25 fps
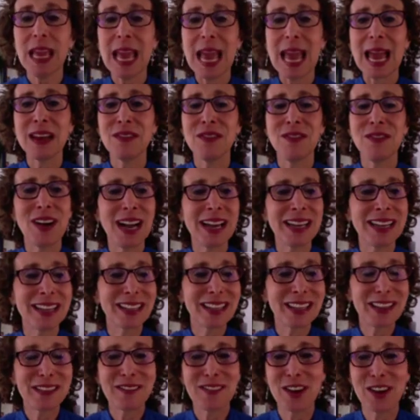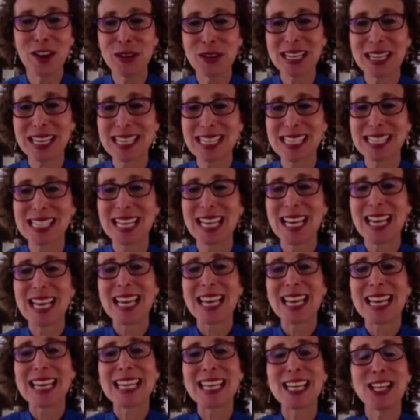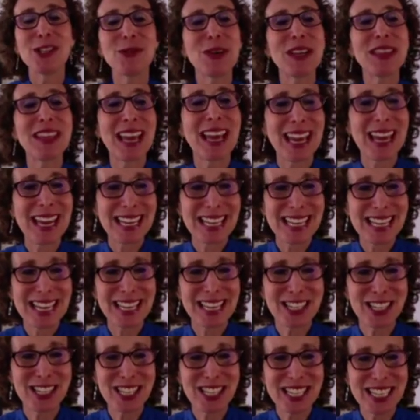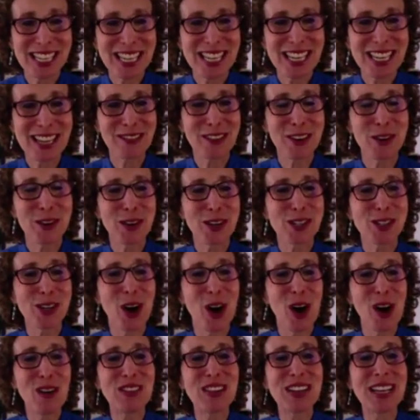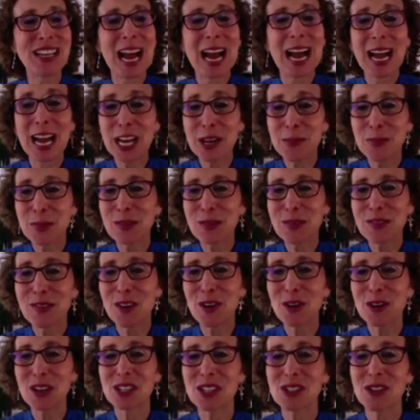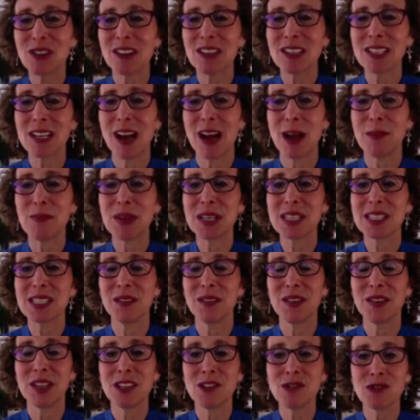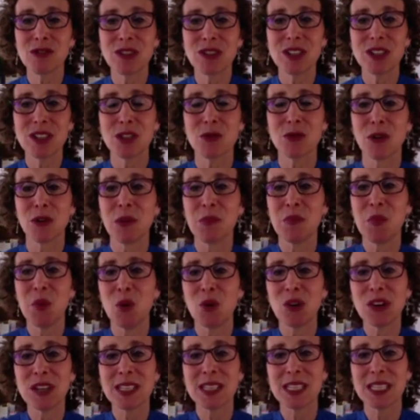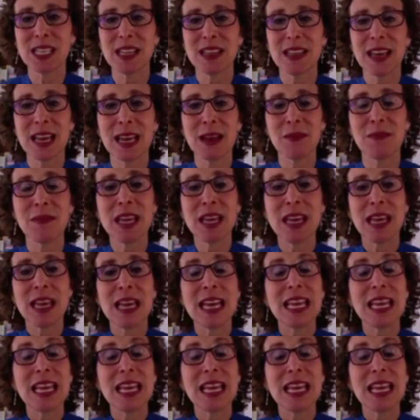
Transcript: And finally, focus. Kids with ADHD, of course, often hyper focus on topics of interest or importance to them.